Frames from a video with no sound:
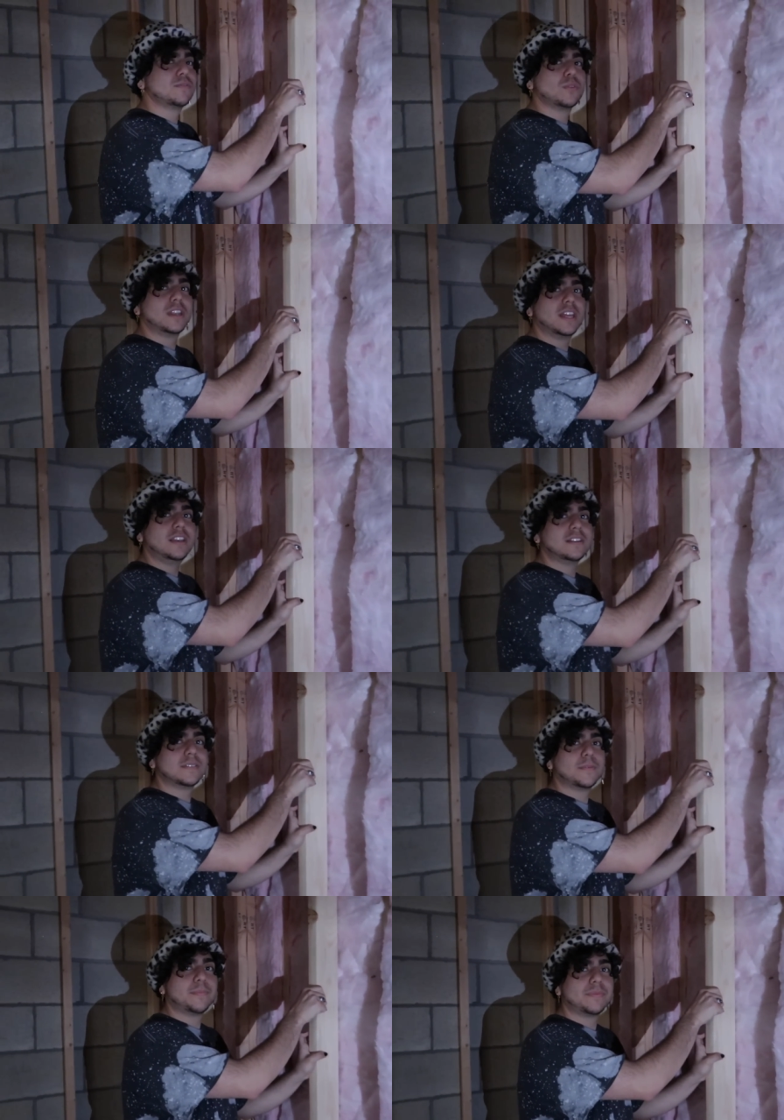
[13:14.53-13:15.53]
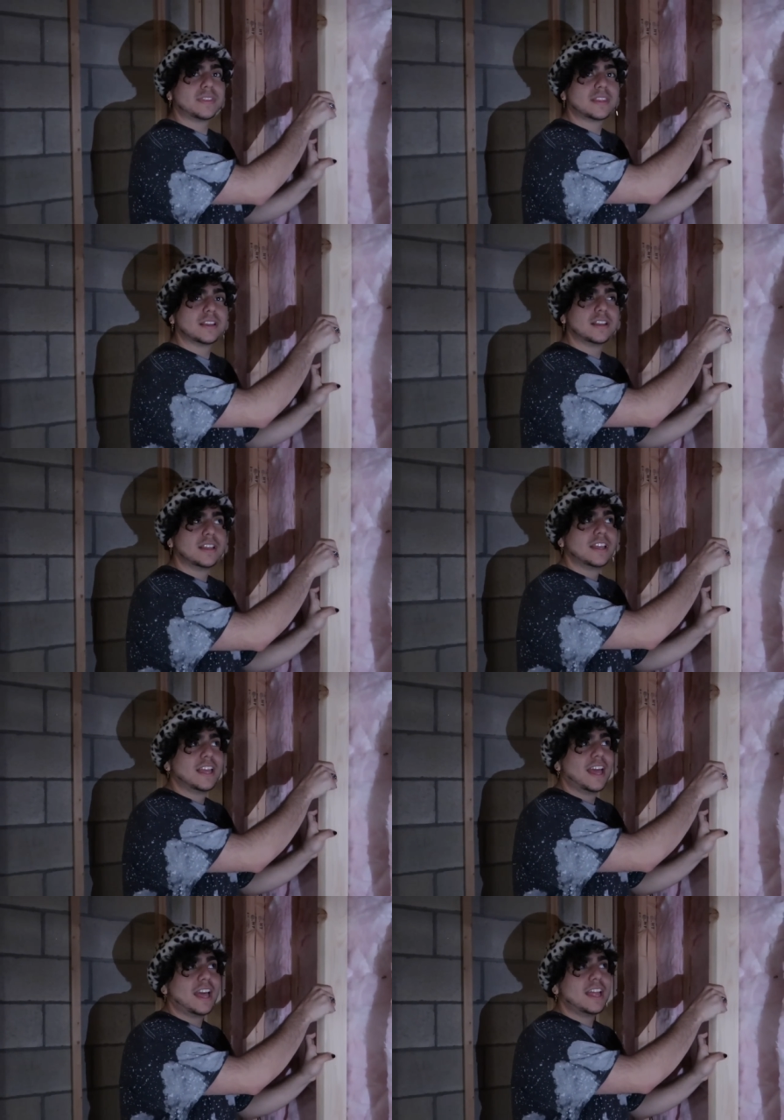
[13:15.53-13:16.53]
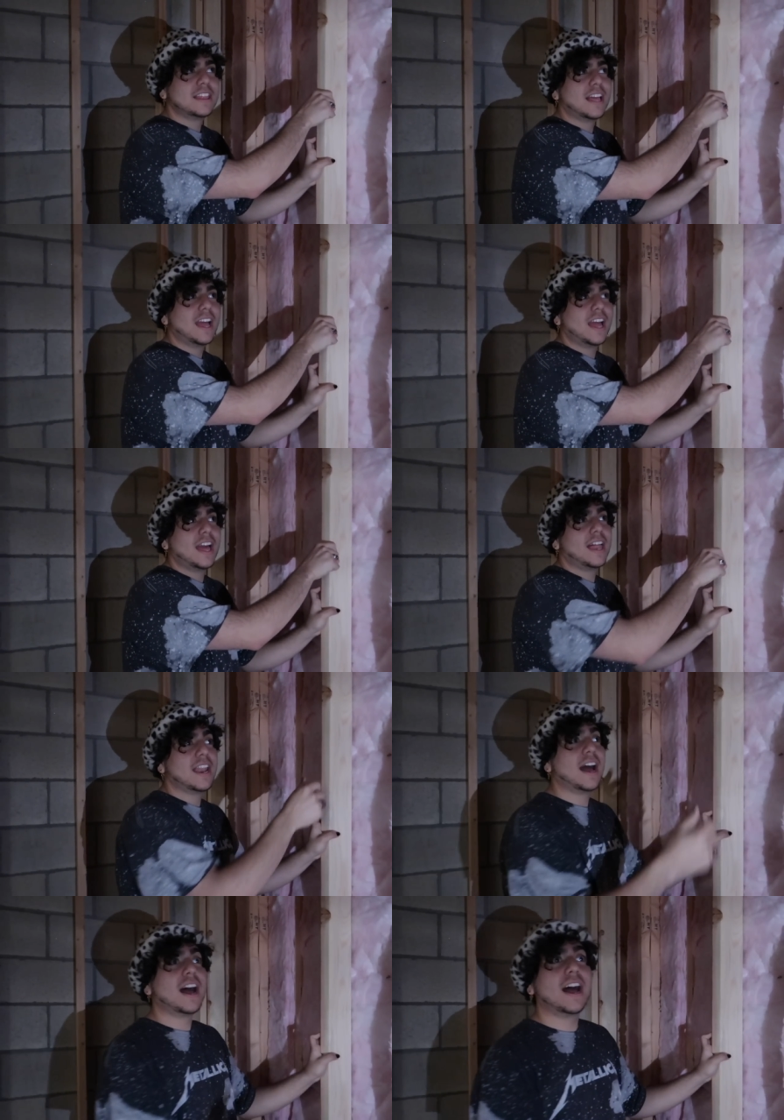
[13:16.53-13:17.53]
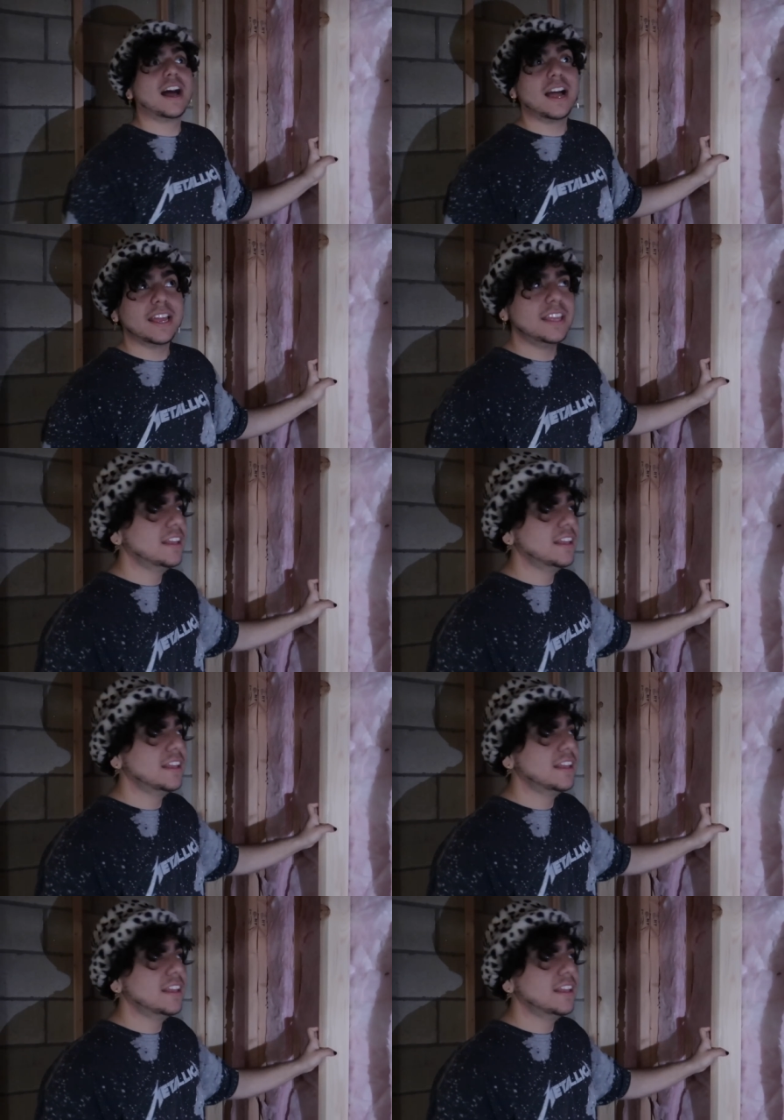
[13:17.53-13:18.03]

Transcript: of wood in. Okay. And then I